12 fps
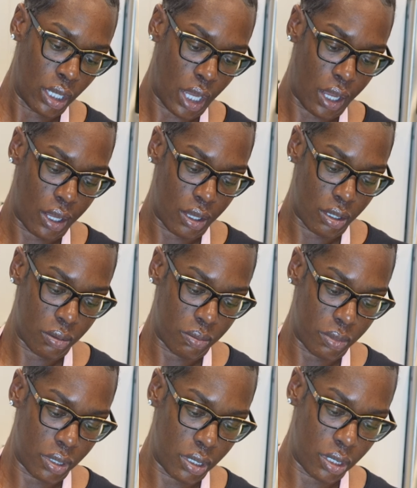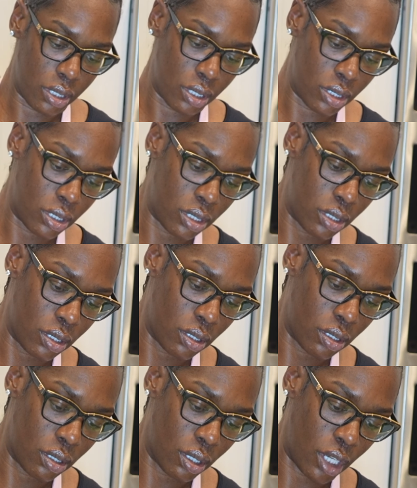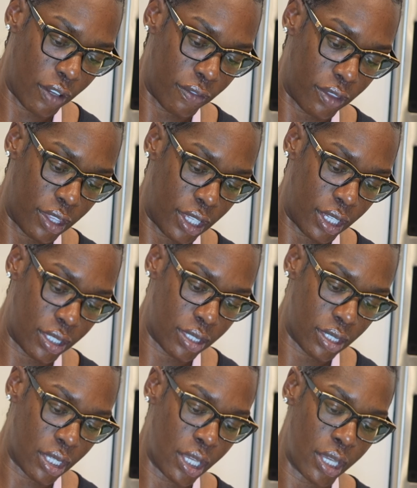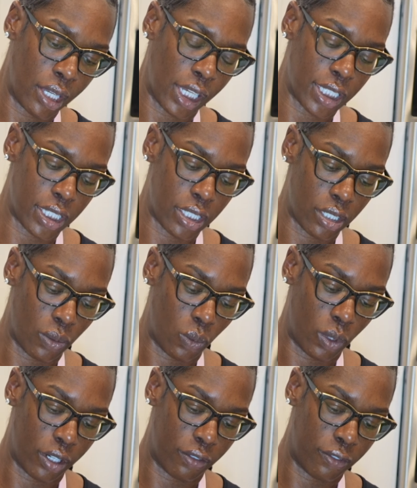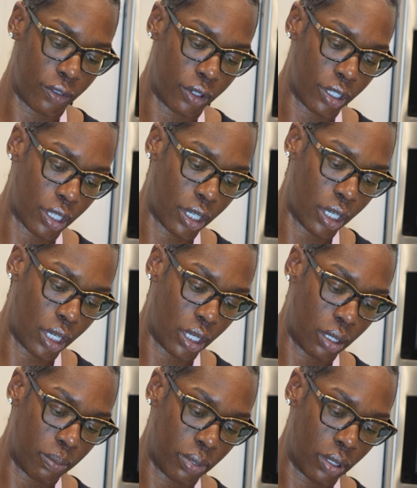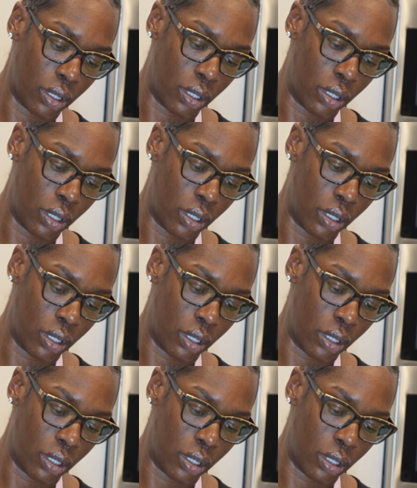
um, this, because this is a one-fourth cup